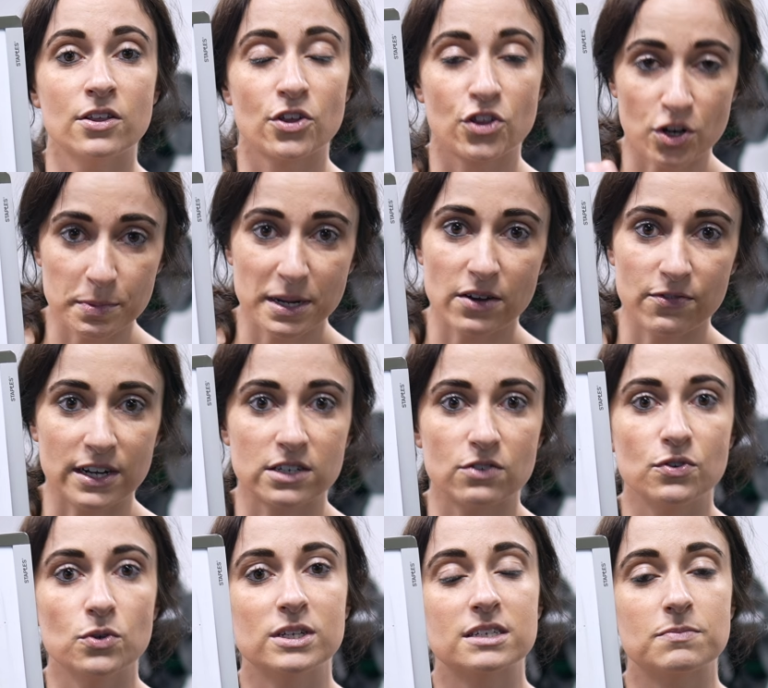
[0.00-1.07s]
The thermic effect of
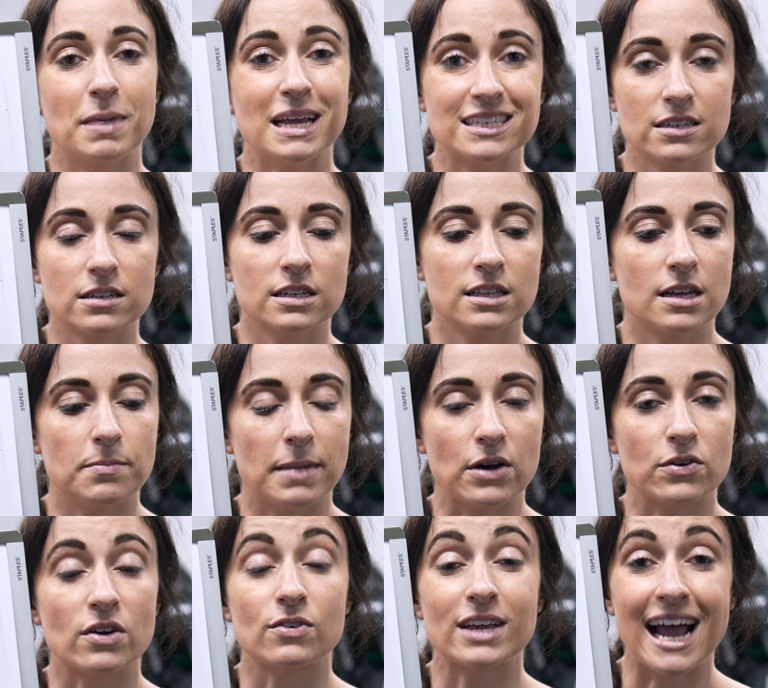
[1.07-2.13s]
food is basically the
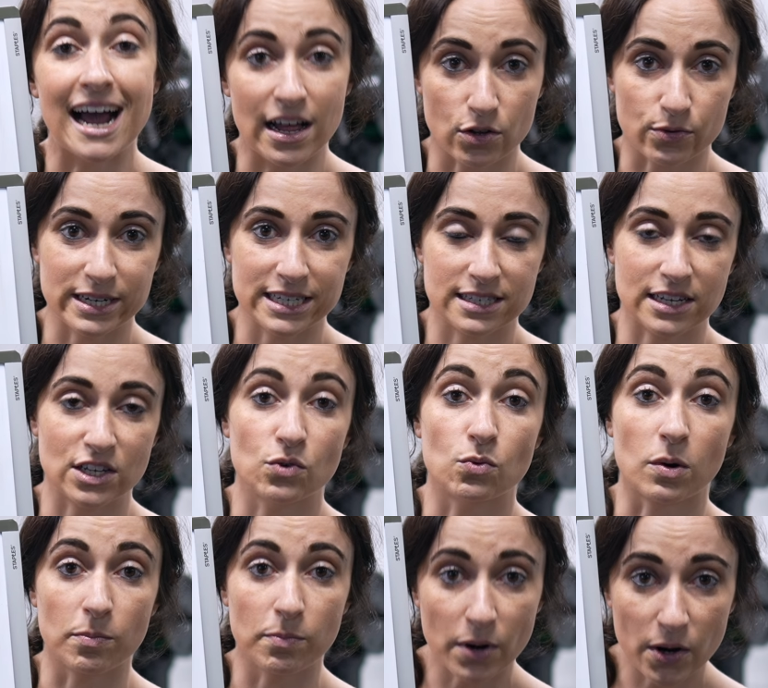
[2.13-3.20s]
amount of calories that
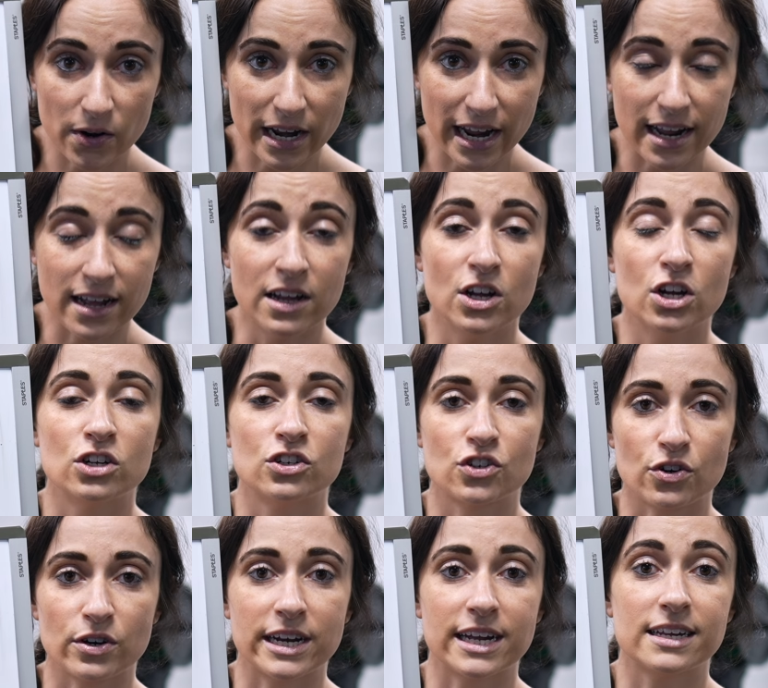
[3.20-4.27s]
you are burning
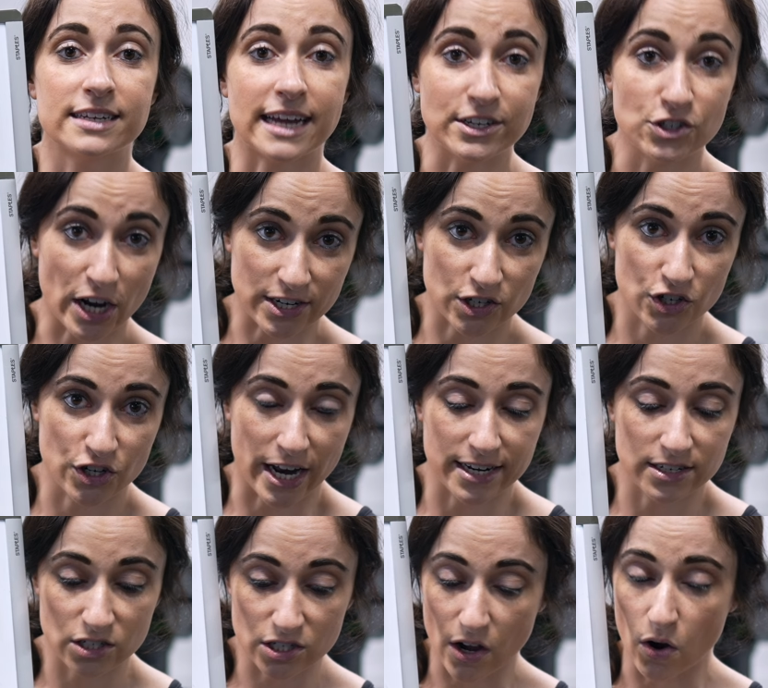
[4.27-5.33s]
during
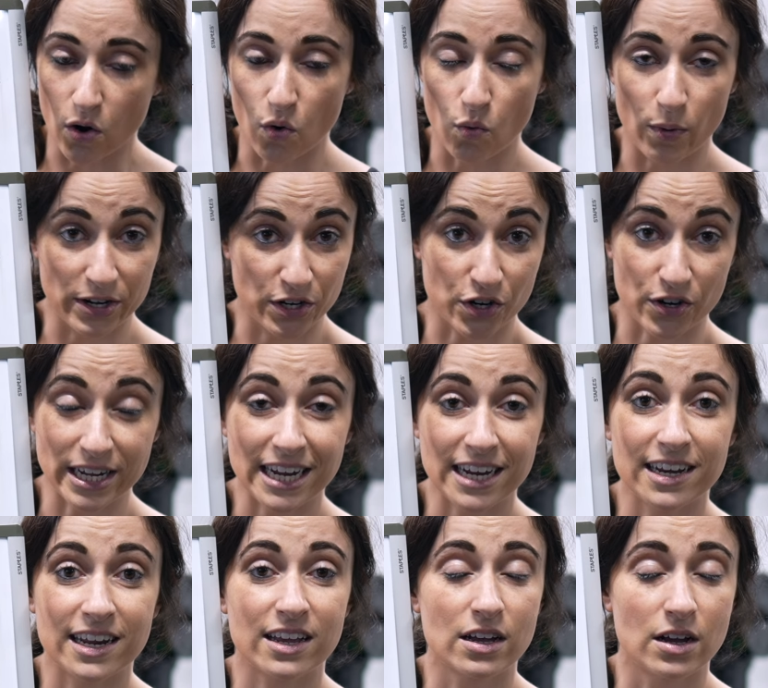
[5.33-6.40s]
digestion. So when you're
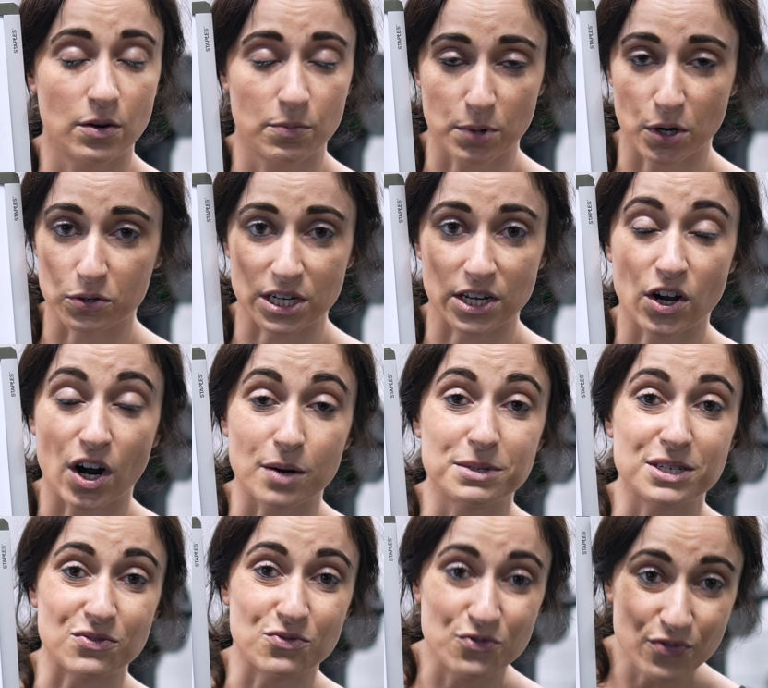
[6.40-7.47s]
eating protein,
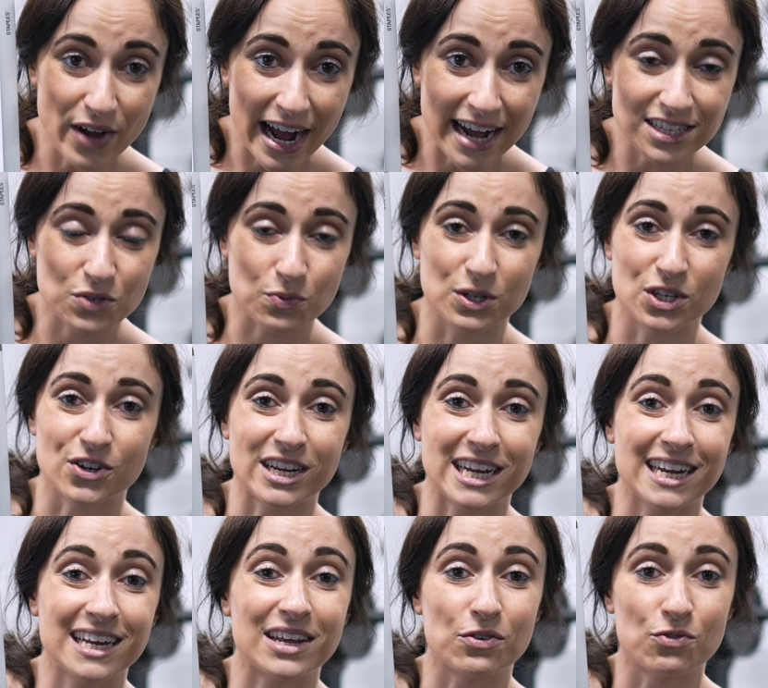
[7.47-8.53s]
carbs, and fats, when you're
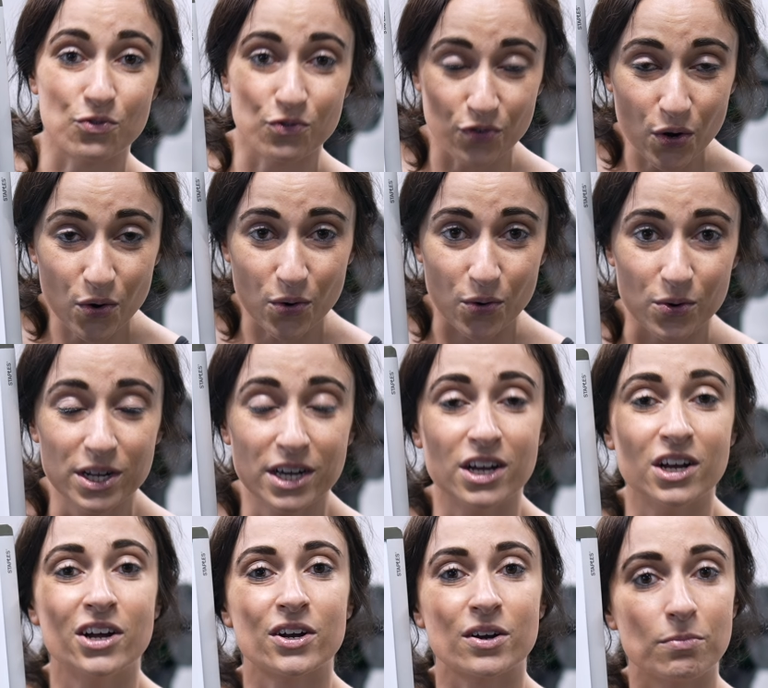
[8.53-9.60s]
eating food,
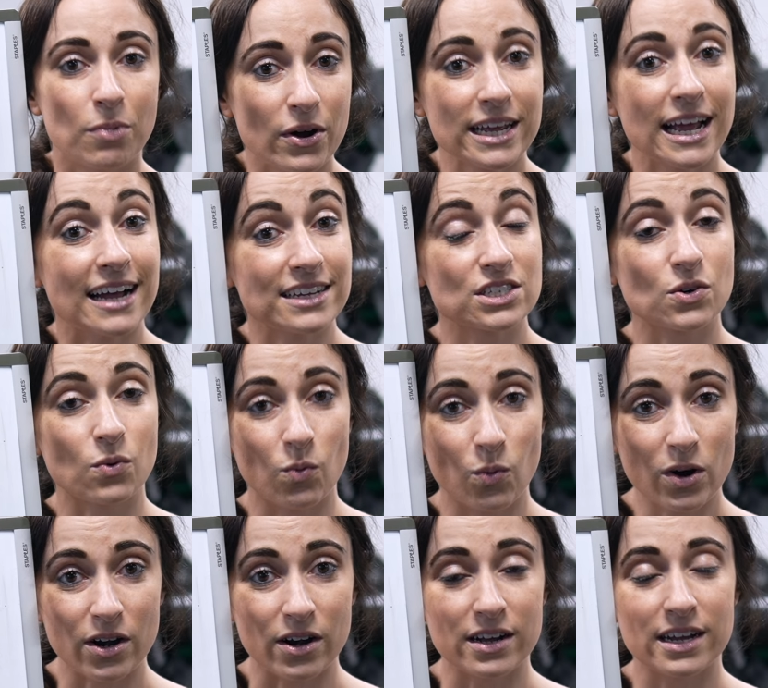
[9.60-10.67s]
your body has to
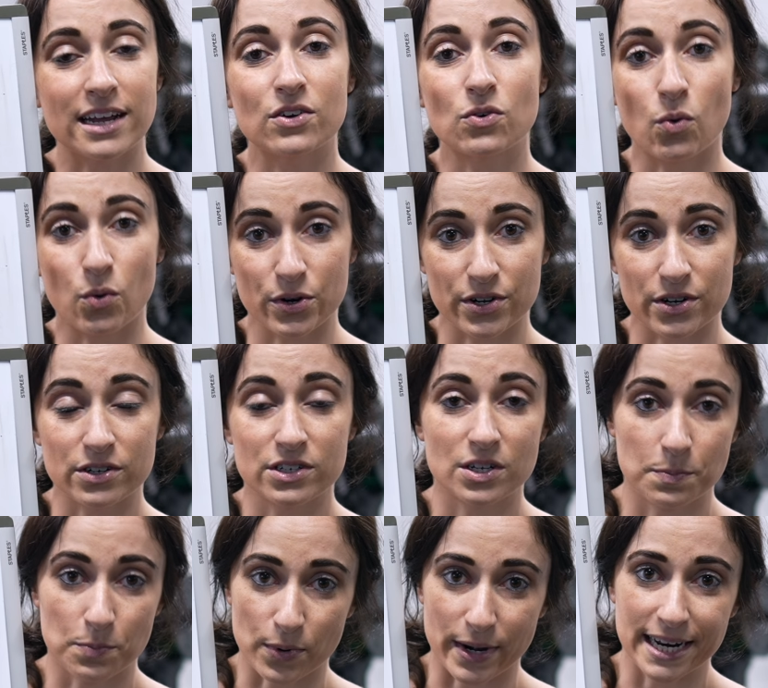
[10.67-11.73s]
work in order
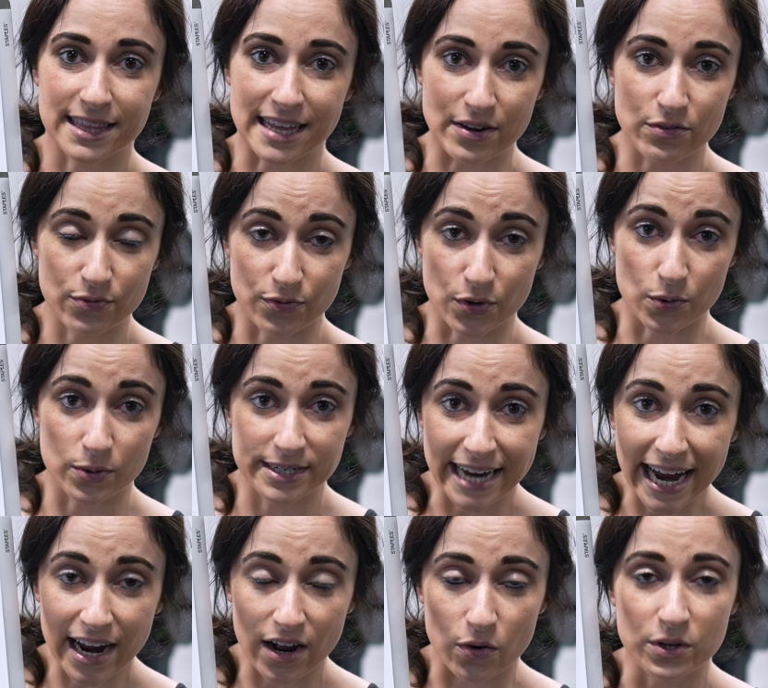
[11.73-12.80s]
to break that food
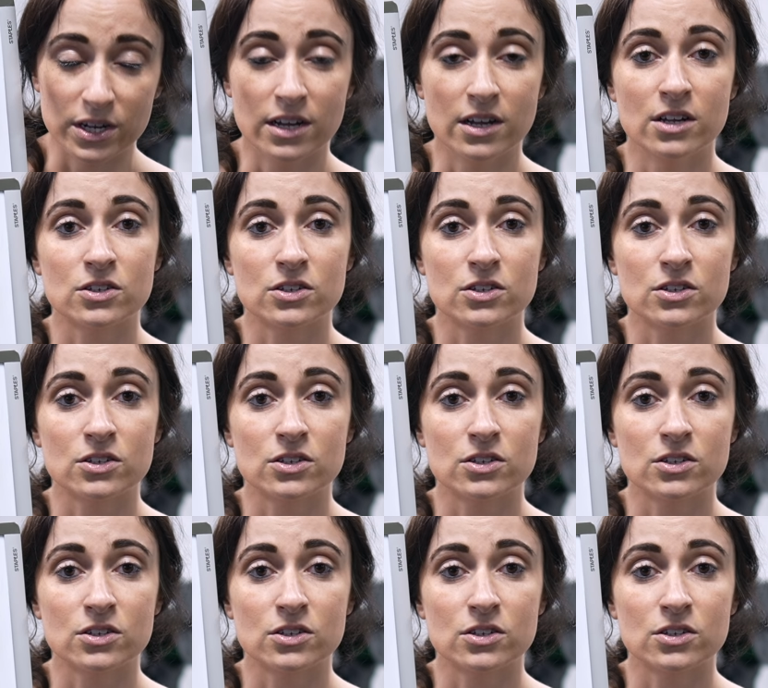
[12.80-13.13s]
down.